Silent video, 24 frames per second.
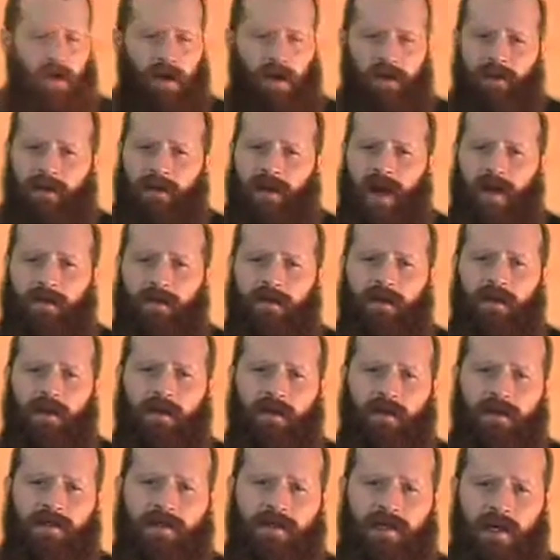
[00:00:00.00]
The
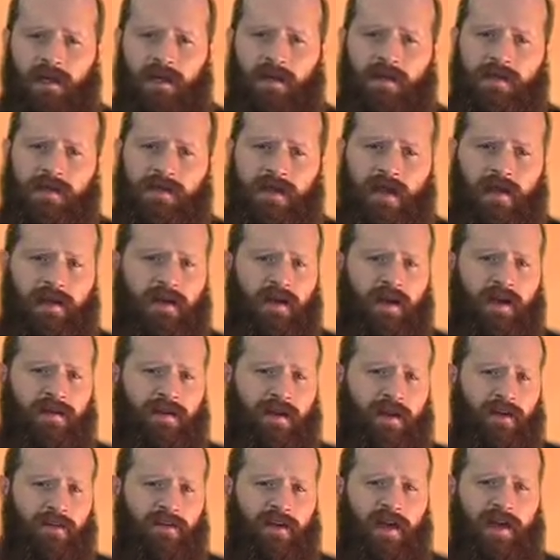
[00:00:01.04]
commentaries tell us that
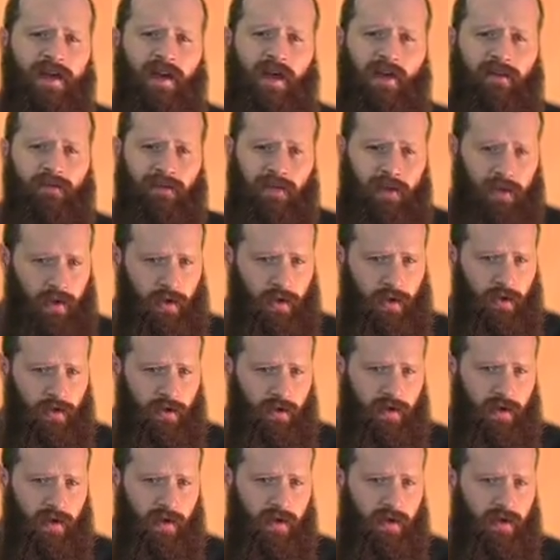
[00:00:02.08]
Nadav and Avihu
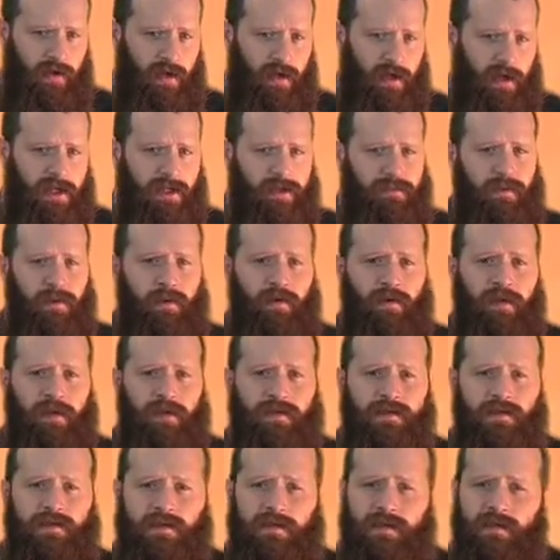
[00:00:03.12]

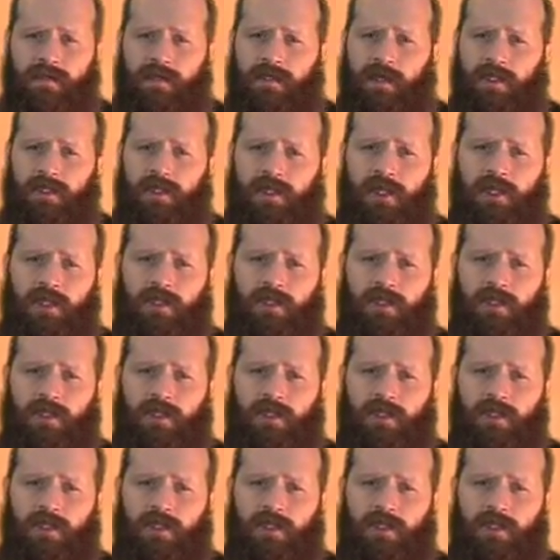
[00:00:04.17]
experienced such a